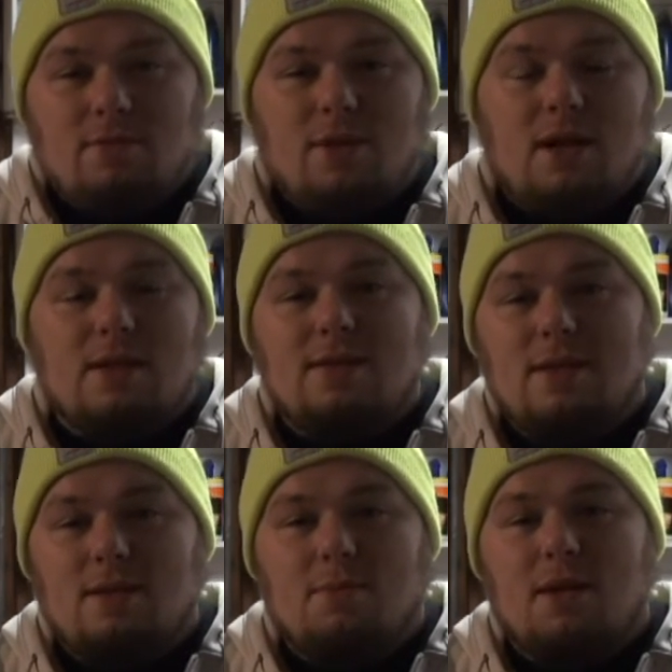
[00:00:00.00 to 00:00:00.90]
And I could
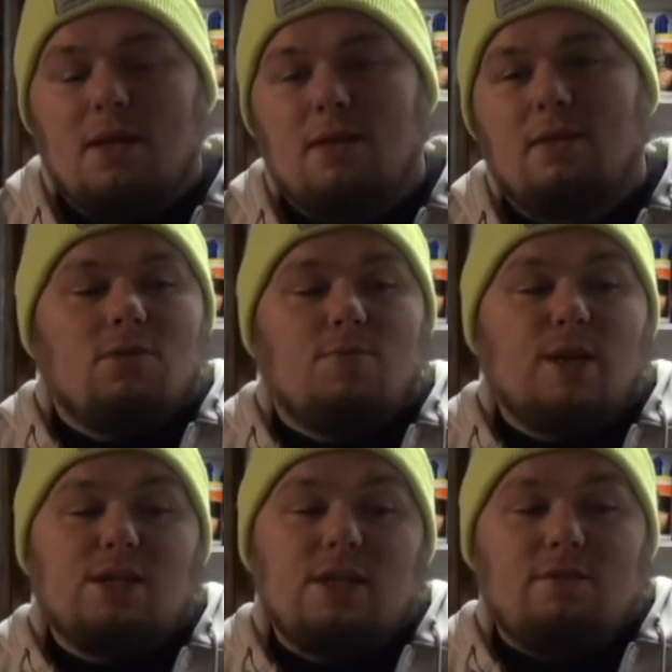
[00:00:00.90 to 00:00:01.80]
see somebody,
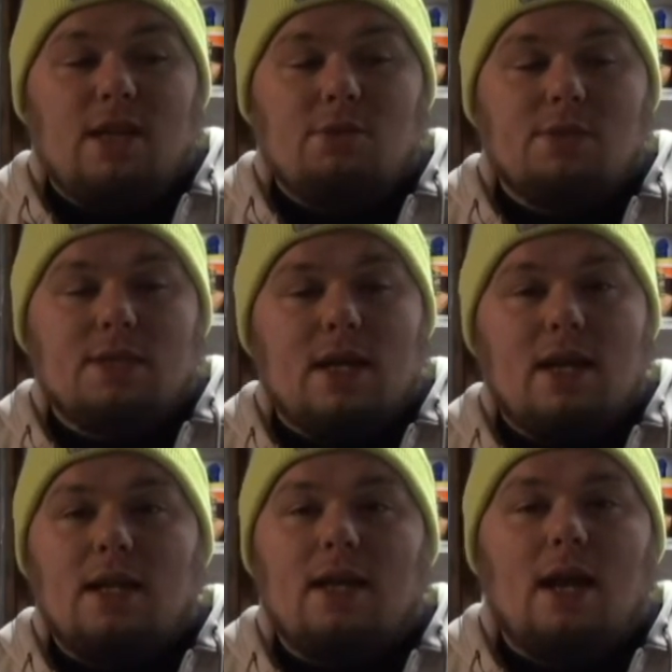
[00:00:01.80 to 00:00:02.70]
especially if they were
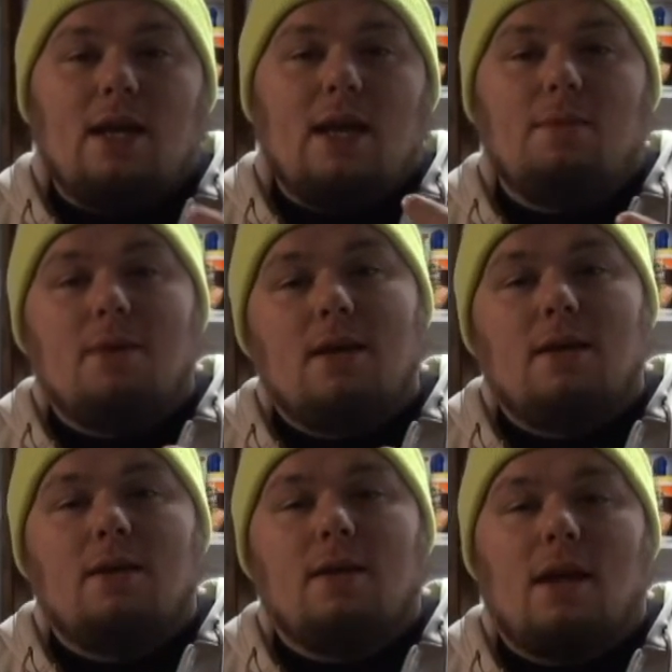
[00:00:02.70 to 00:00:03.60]
sad and I came
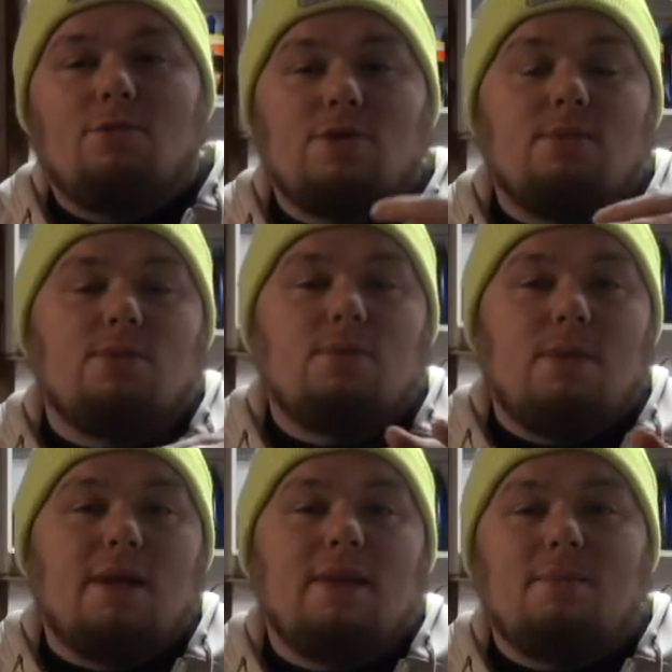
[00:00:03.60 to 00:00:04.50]
in and I was able to
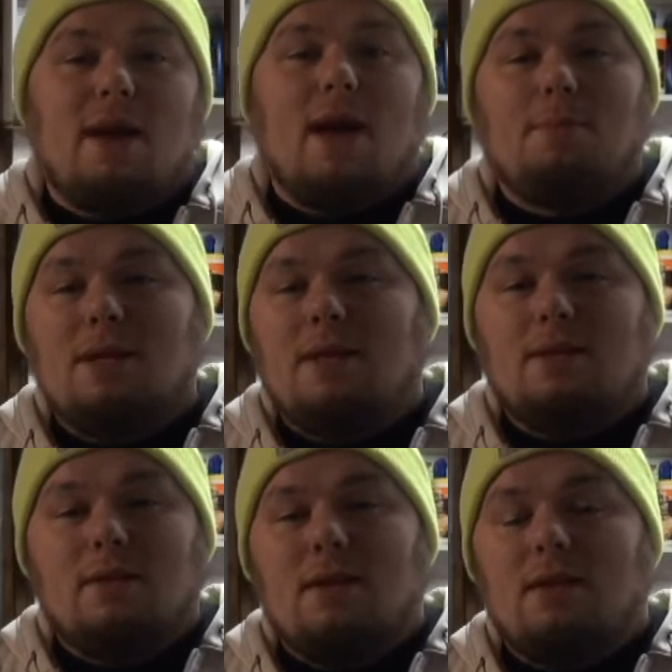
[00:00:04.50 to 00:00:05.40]
make them happy
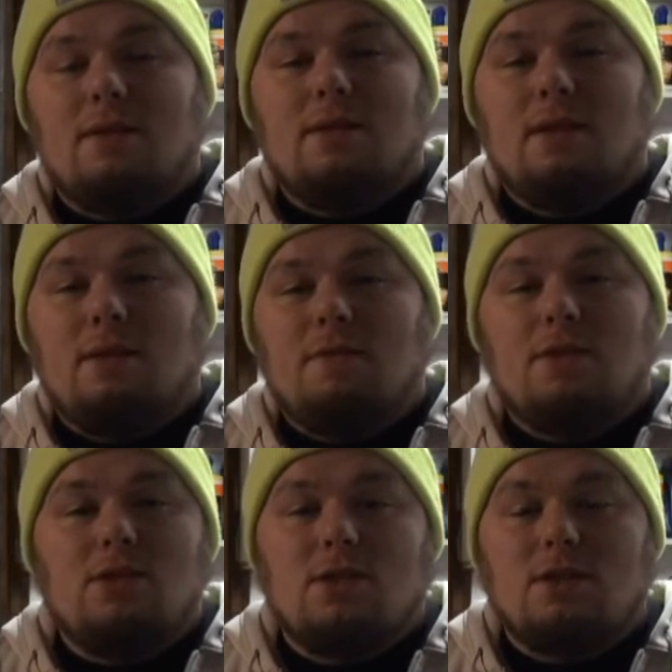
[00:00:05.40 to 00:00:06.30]
in
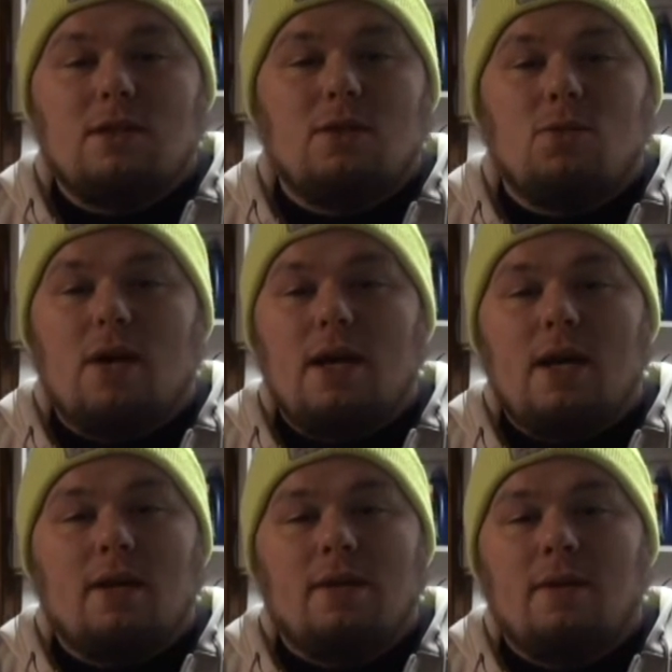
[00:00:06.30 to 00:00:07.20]
even just a little
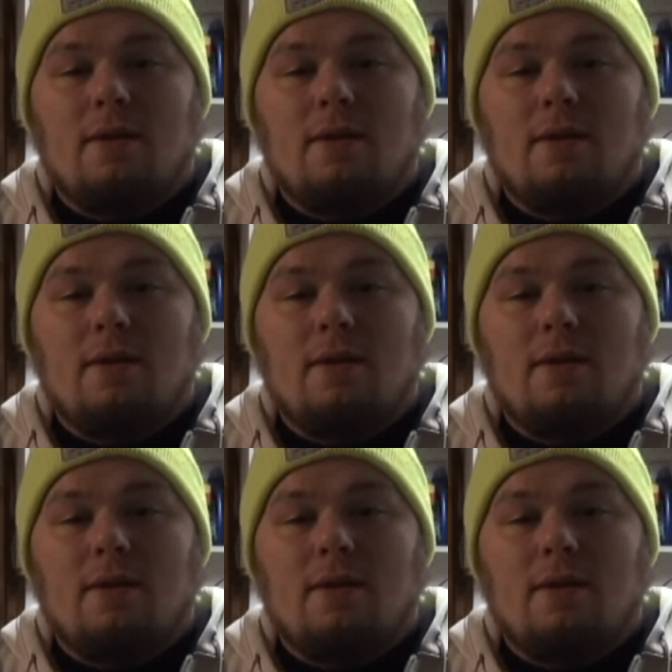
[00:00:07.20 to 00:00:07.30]
way,